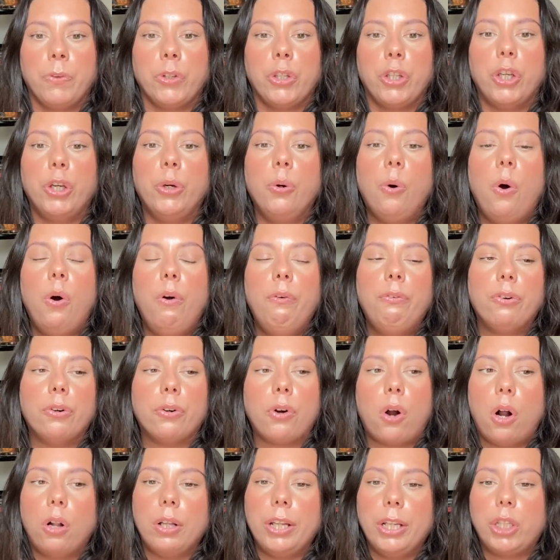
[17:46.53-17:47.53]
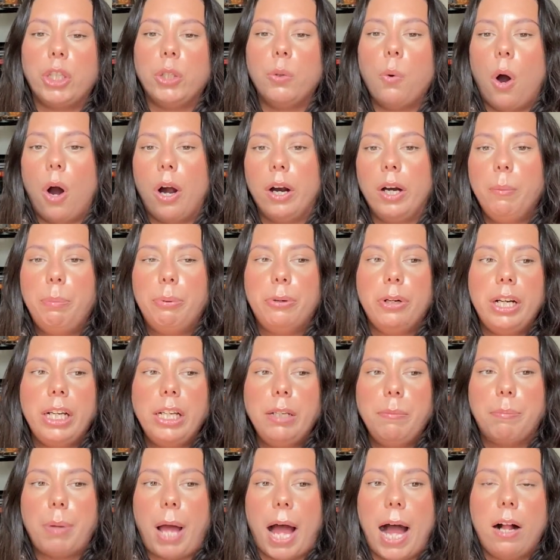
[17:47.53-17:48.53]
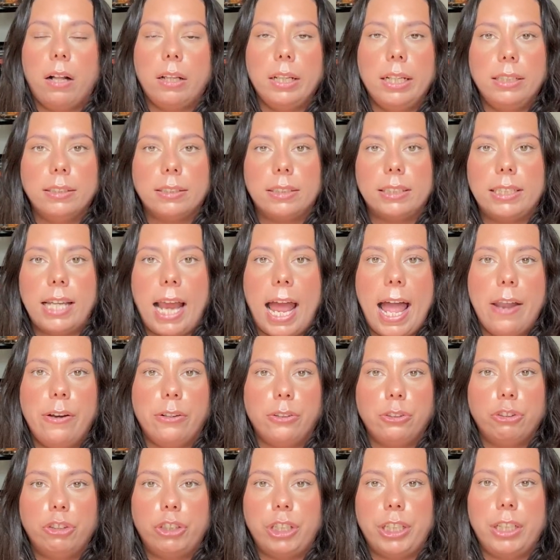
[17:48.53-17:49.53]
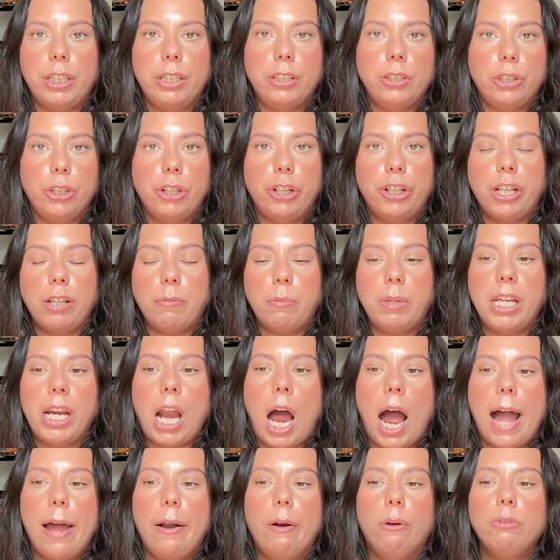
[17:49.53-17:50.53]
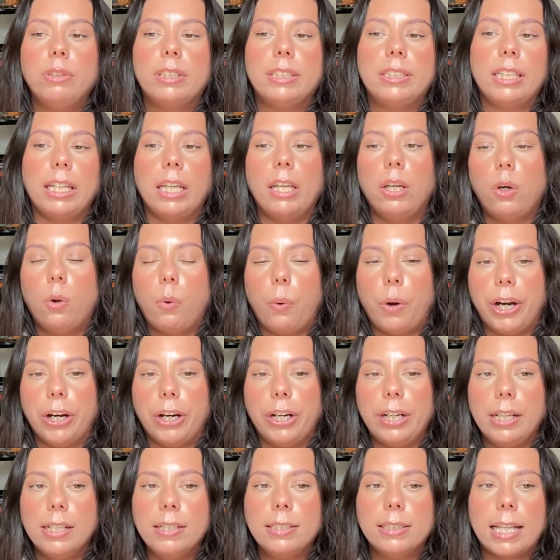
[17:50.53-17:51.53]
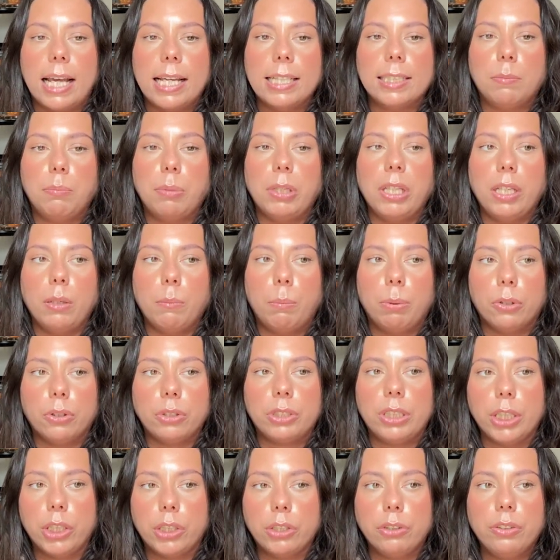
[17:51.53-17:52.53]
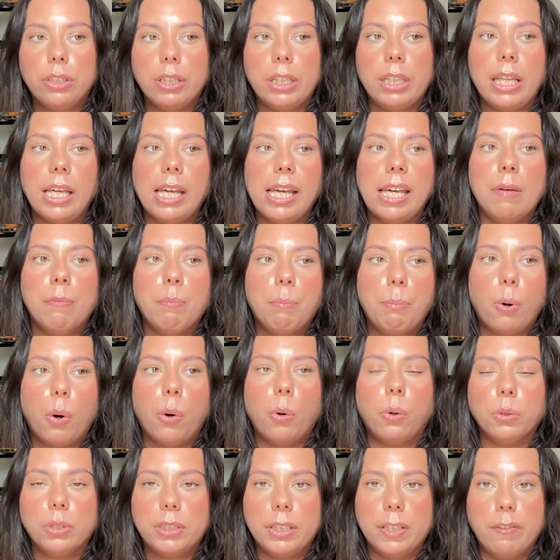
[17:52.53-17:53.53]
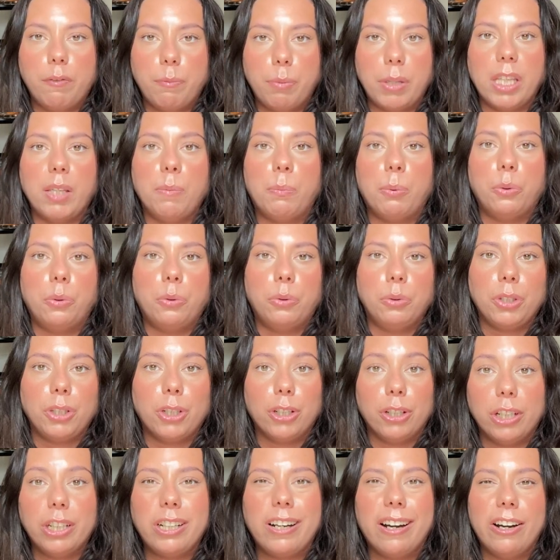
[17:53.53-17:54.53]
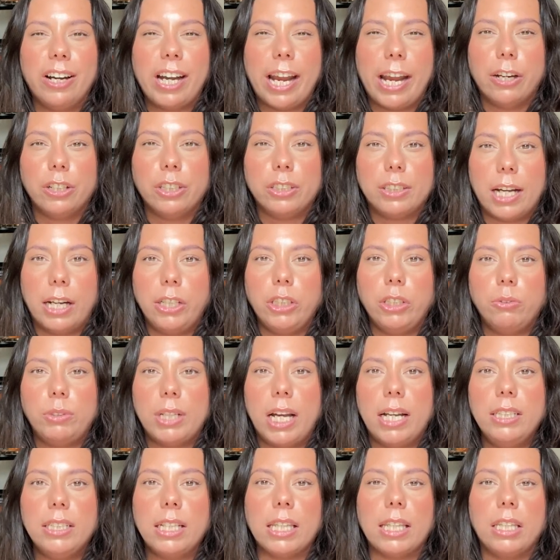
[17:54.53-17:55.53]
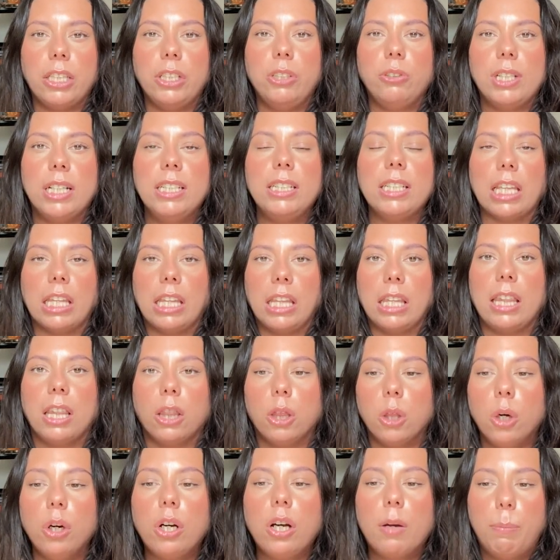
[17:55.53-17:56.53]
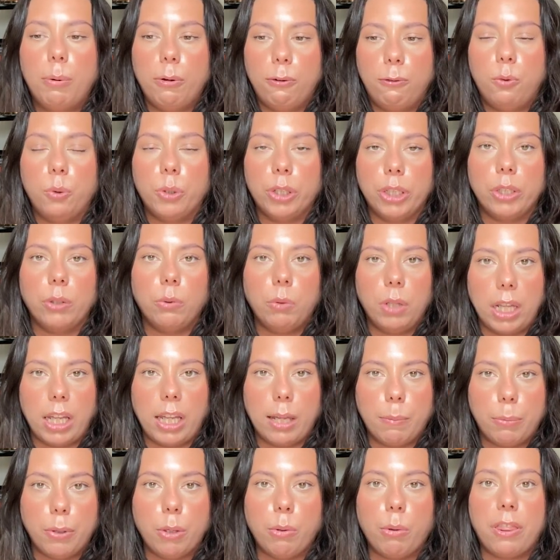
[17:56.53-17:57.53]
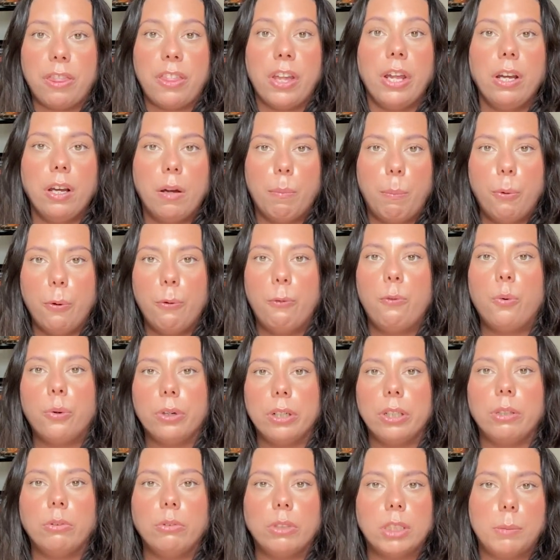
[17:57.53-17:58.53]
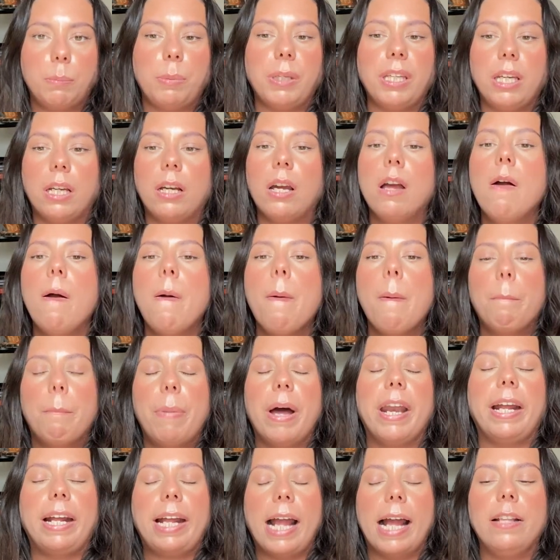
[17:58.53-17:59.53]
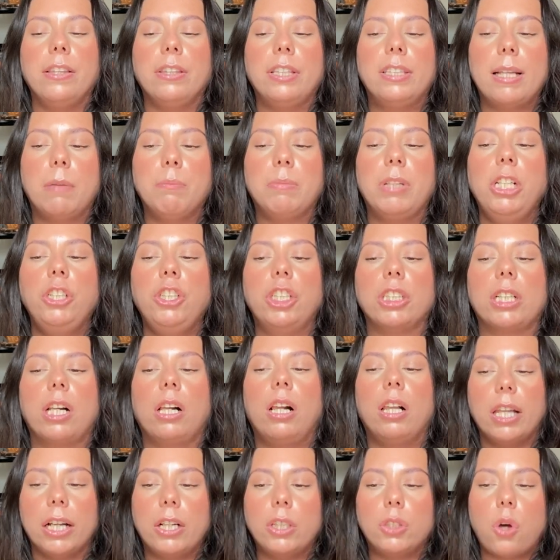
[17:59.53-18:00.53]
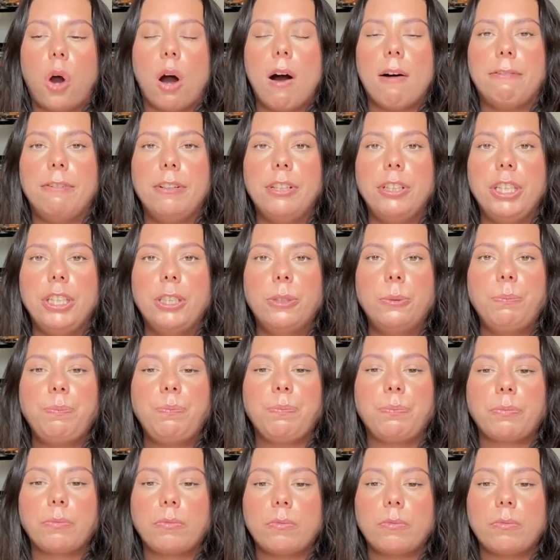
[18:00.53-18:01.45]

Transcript: You overall, like you are a pretty balanced energy, you know what I mean? I don't see Aquarians as being particularly impulsive people. You're you're an air sign. You tend to you tend to look before you leap. You think before you speak. But again, something just clicks off in you